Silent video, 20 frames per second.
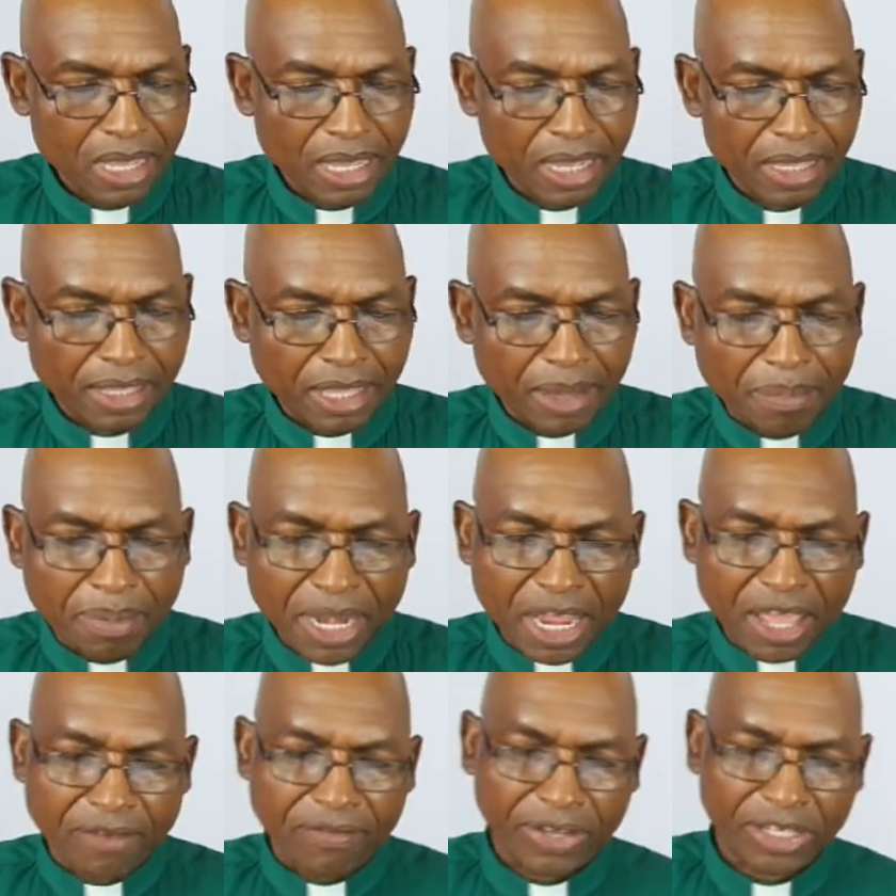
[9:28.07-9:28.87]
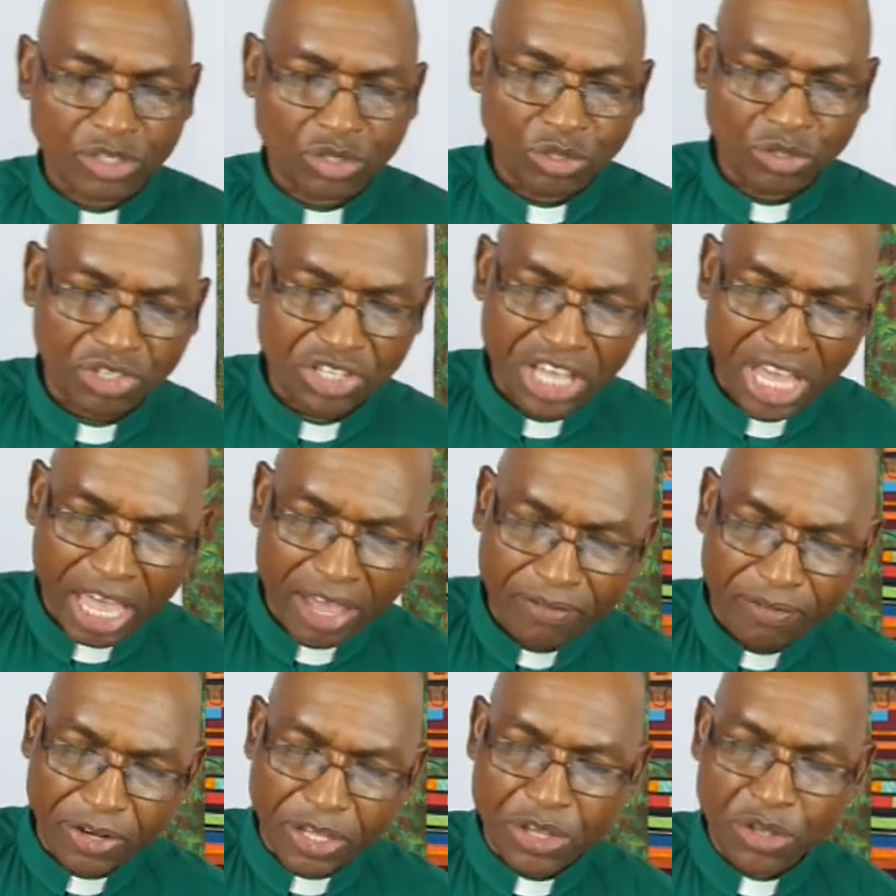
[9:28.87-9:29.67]
The believers should
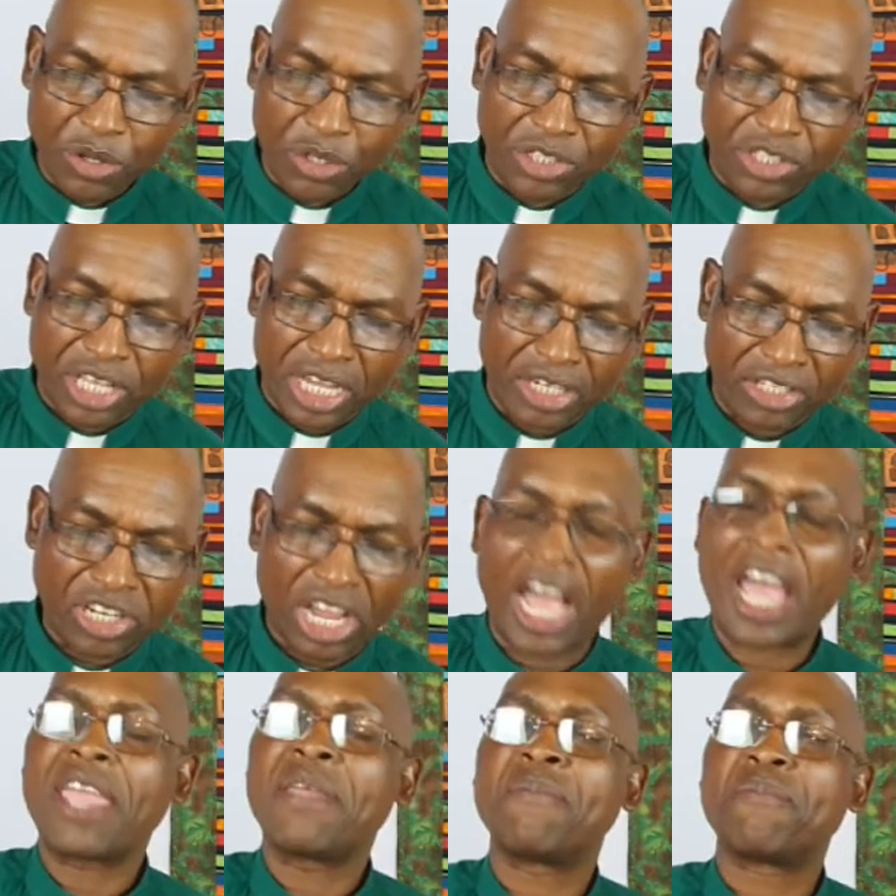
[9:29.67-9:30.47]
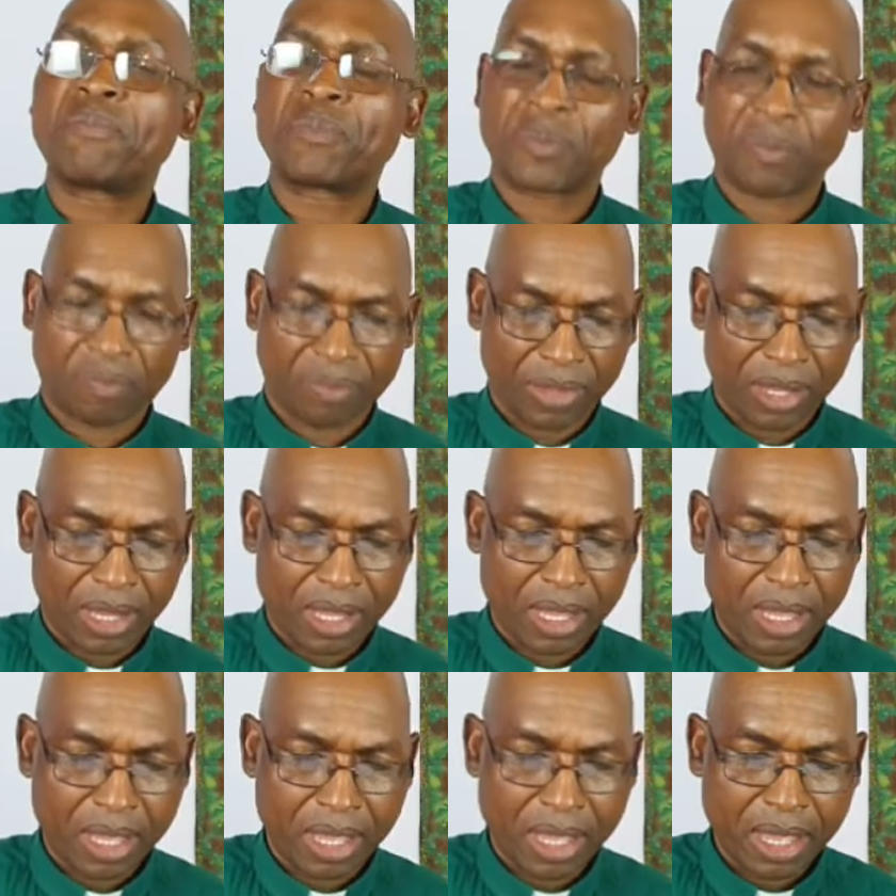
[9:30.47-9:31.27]
carefully use their time,
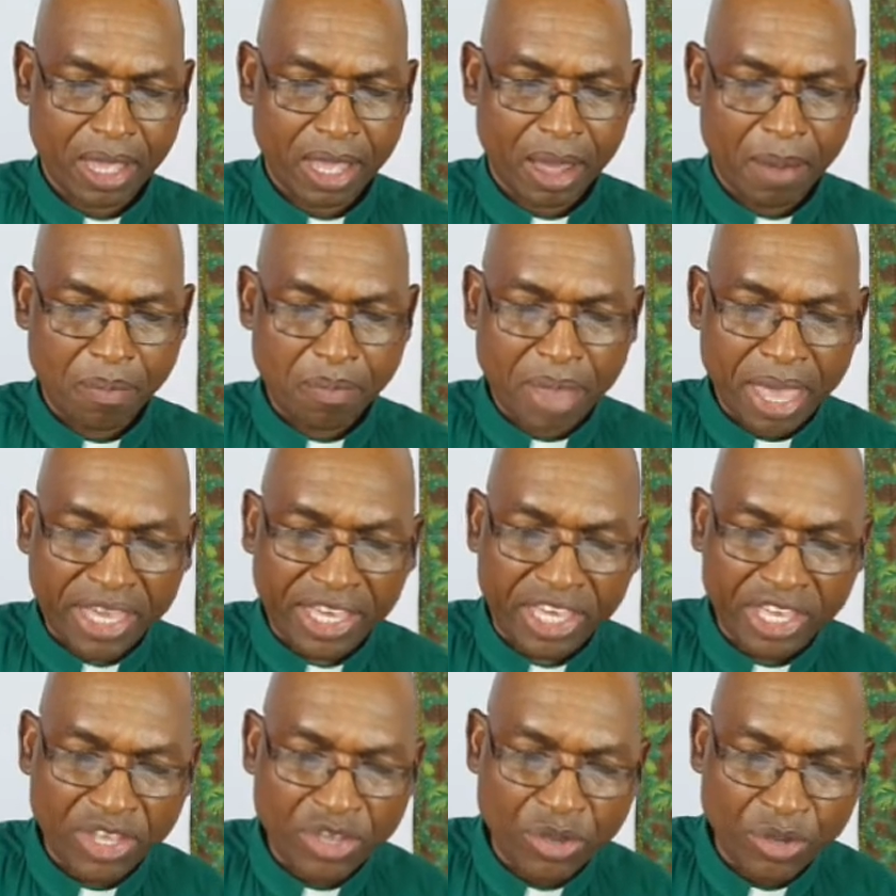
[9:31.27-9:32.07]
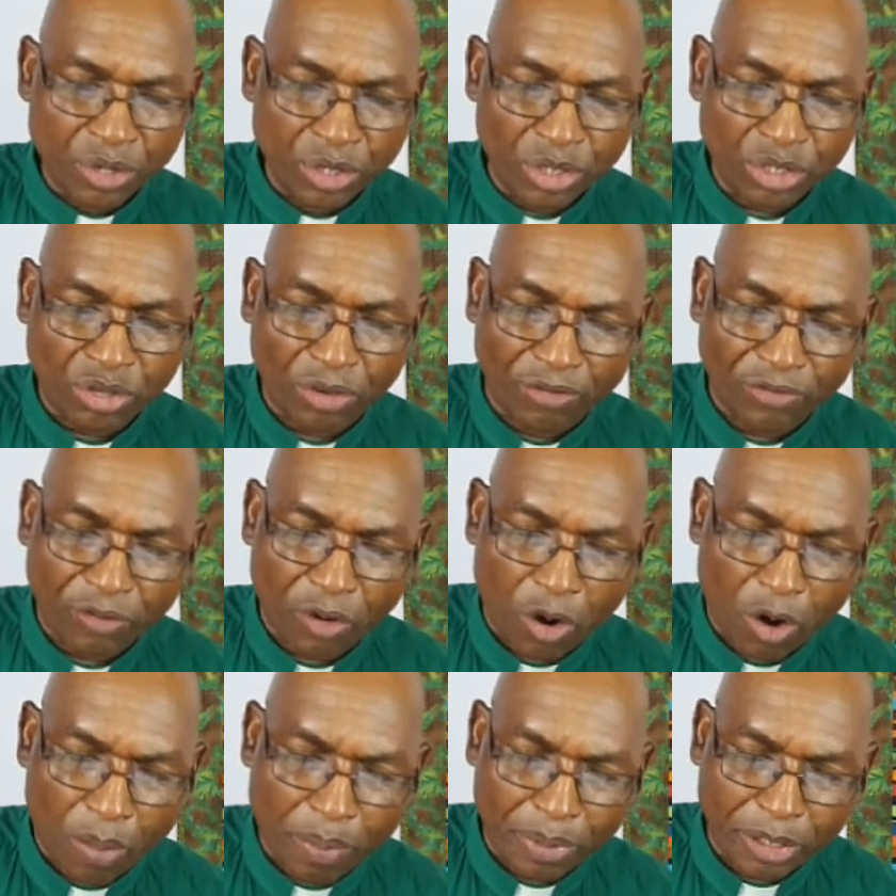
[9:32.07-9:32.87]
making use of
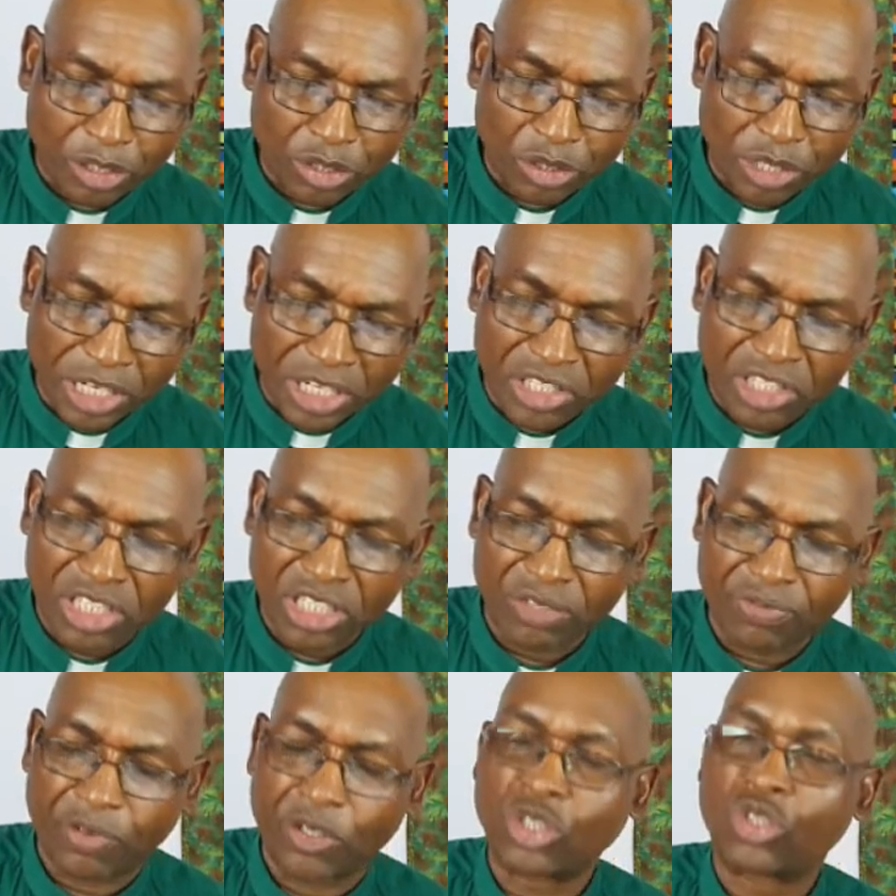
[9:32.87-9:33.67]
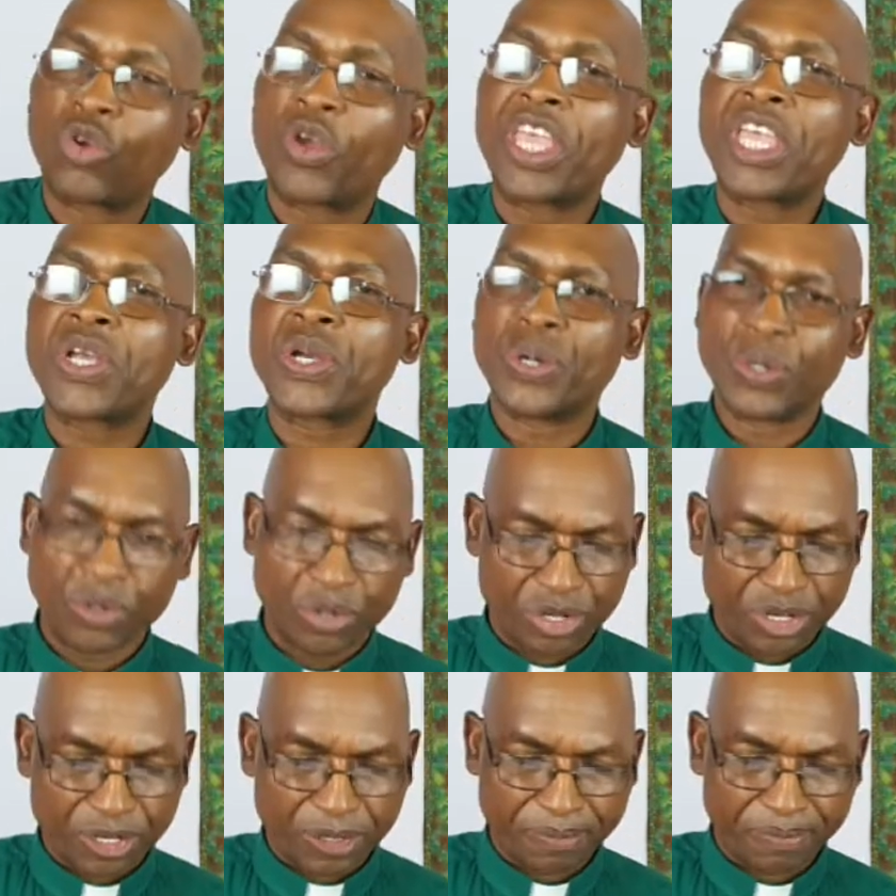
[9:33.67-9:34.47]
opportunities for doing good.